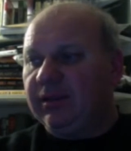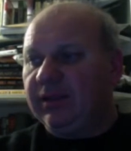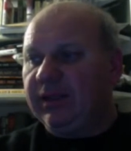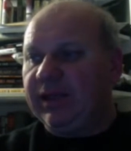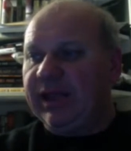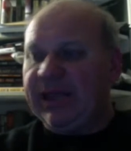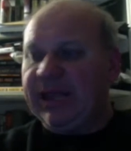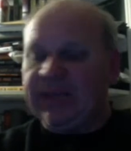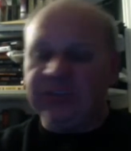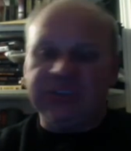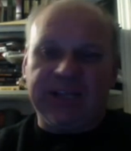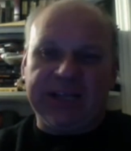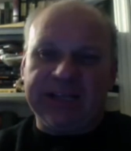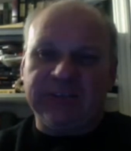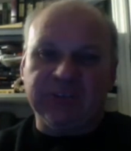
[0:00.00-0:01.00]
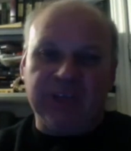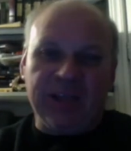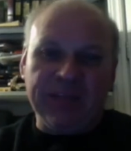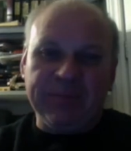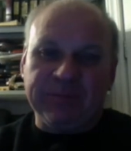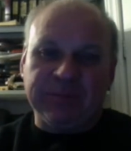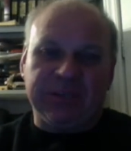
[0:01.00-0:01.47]
And there's a lot
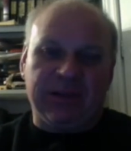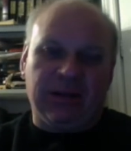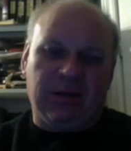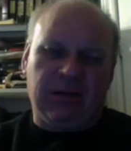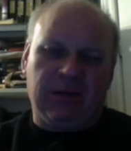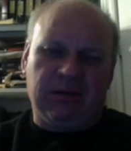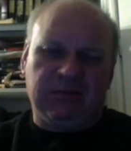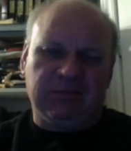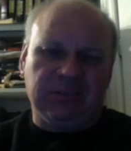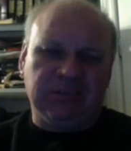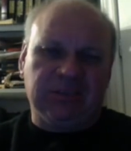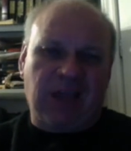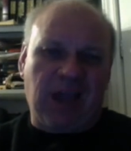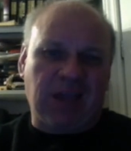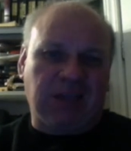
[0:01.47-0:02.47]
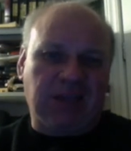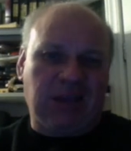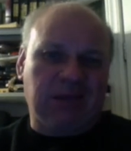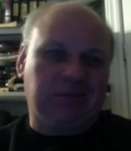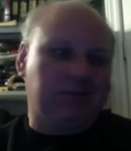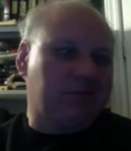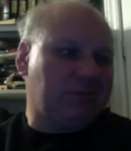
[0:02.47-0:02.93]
of people saying, oh, this guy
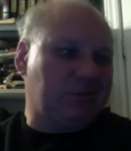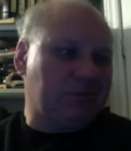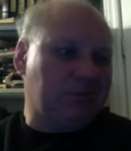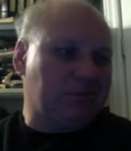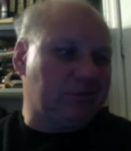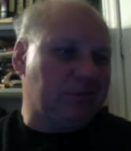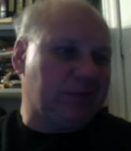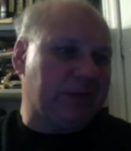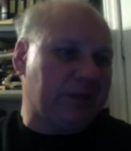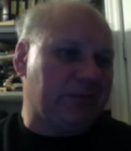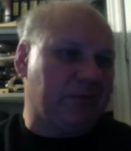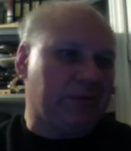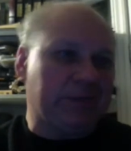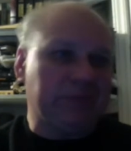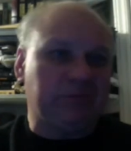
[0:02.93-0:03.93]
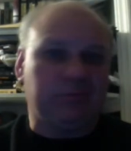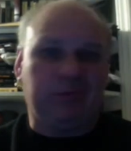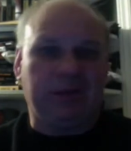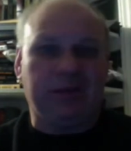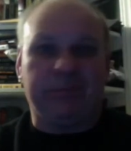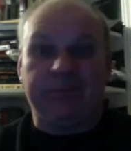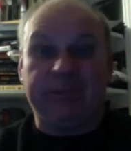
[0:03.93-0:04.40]
couldn't do an interview. He's one
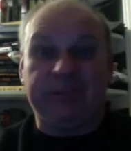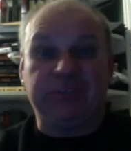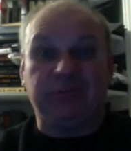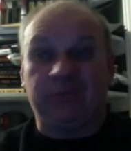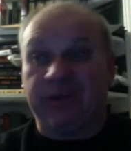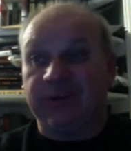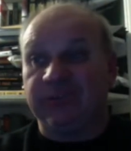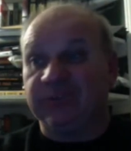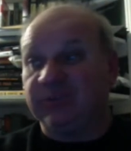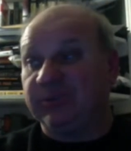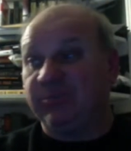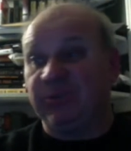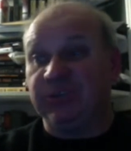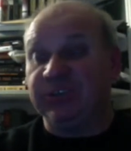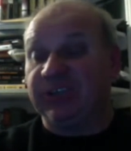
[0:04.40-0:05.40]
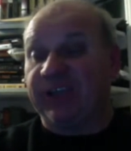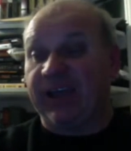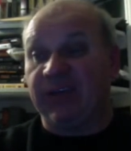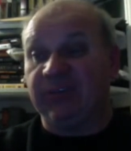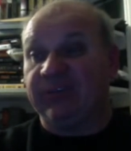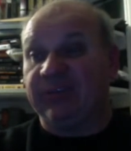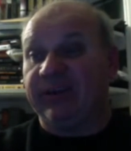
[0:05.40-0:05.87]
of the best writers in music
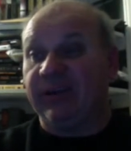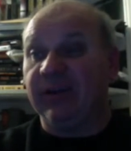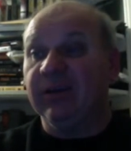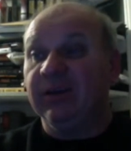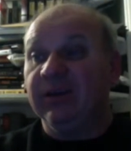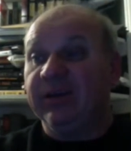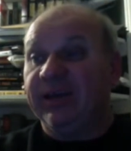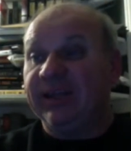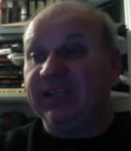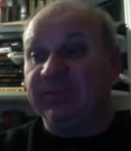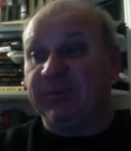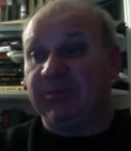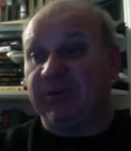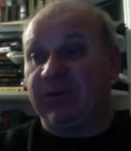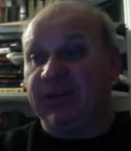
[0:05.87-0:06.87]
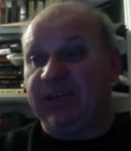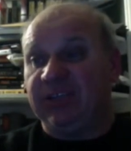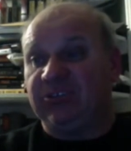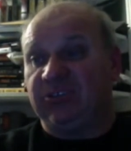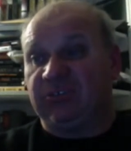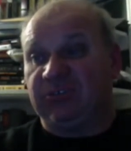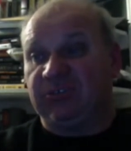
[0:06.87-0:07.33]
out there. And these people are going,
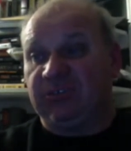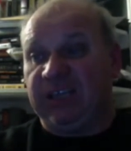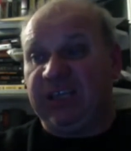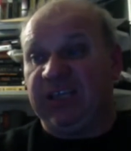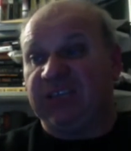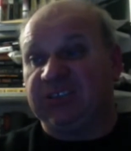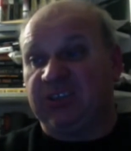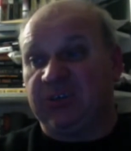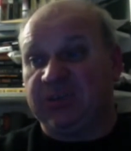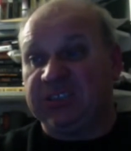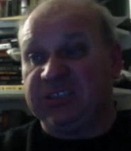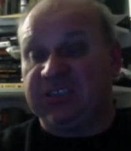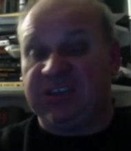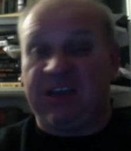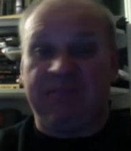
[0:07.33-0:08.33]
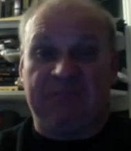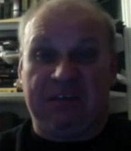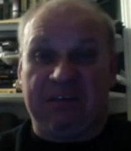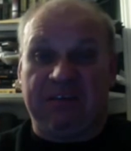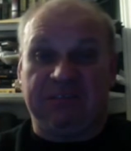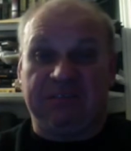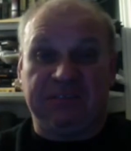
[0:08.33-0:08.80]
he doesn't know his stuff,
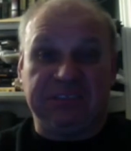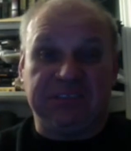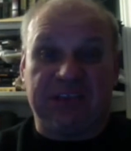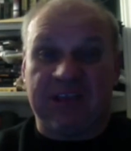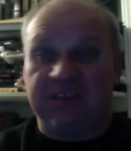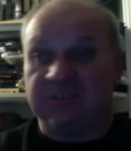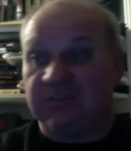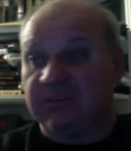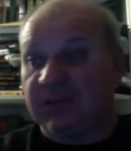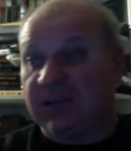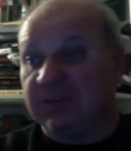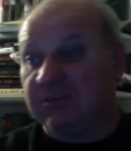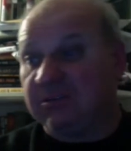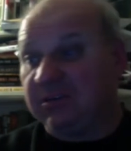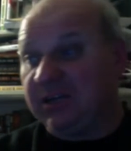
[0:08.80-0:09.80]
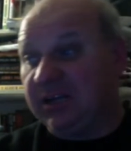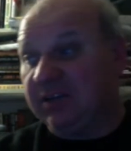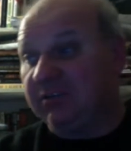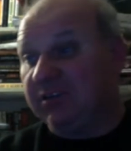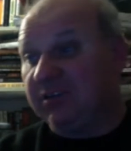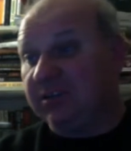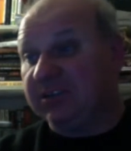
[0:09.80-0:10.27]
man. This asshole can't do an
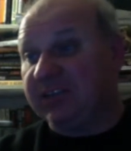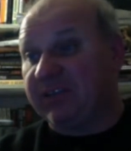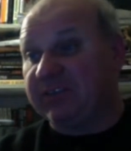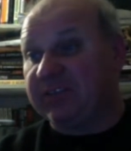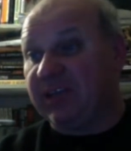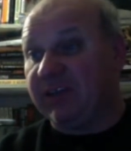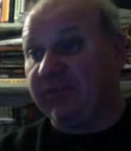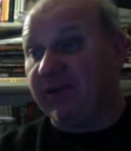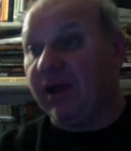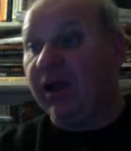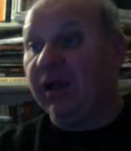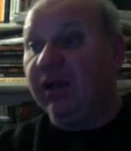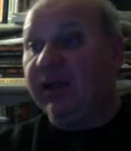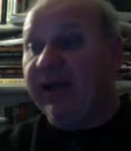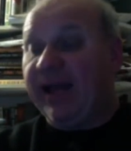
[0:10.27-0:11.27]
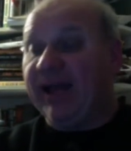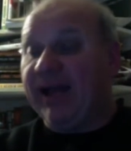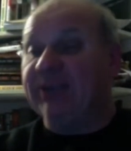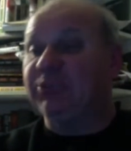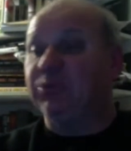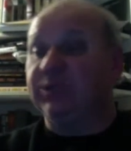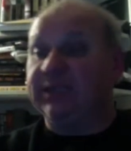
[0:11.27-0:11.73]
interview to save his life. Well,
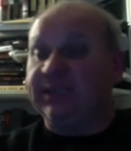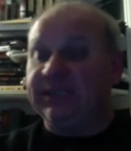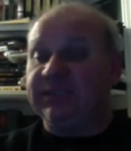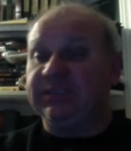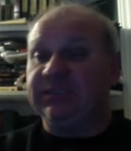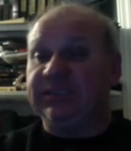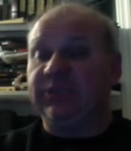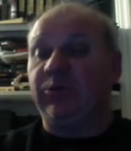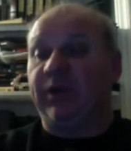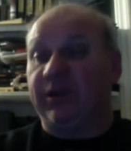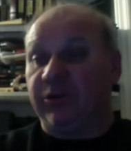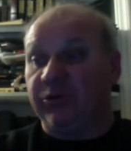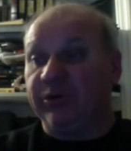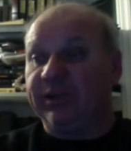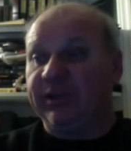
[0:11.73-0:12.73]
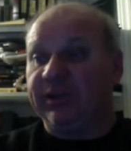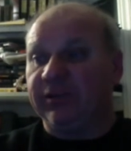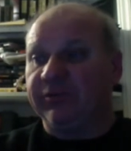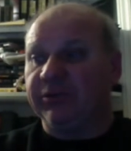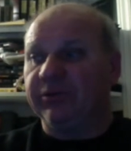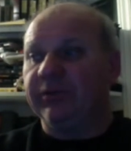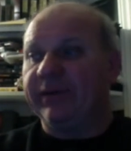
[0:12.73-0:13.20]
actually, he did quite a good
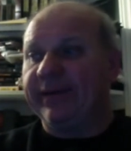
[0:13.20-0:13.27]
interview.